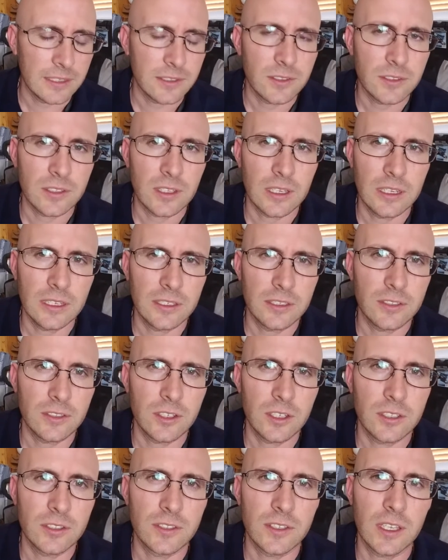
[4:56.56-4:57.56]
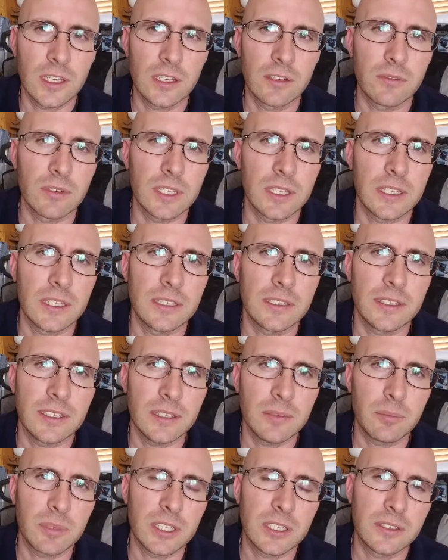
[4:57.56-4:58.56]
he starts getting really
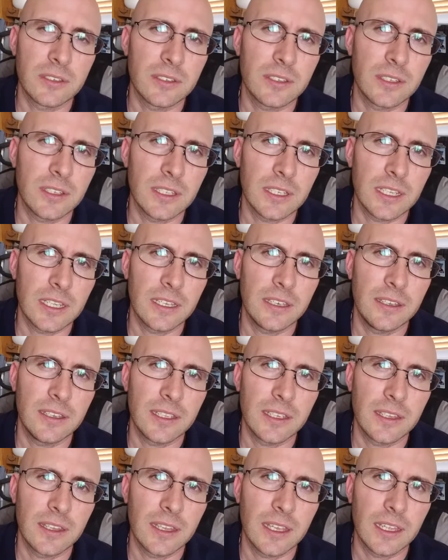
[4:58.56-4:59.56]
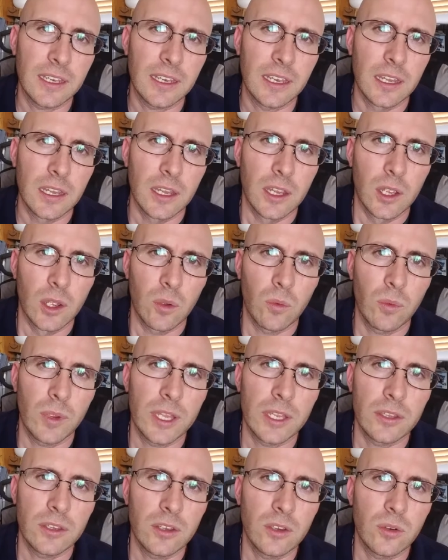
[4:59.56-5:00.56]
deep into the idea that
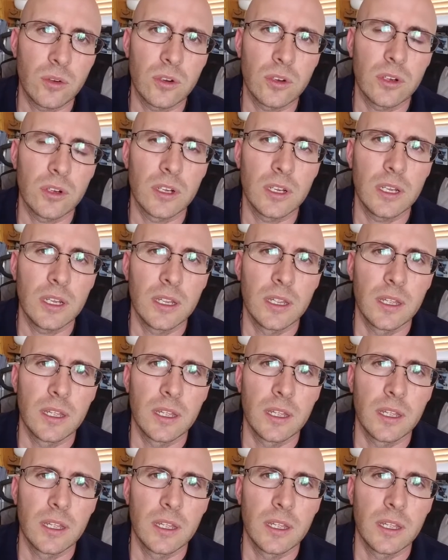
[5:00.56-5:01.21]
when you're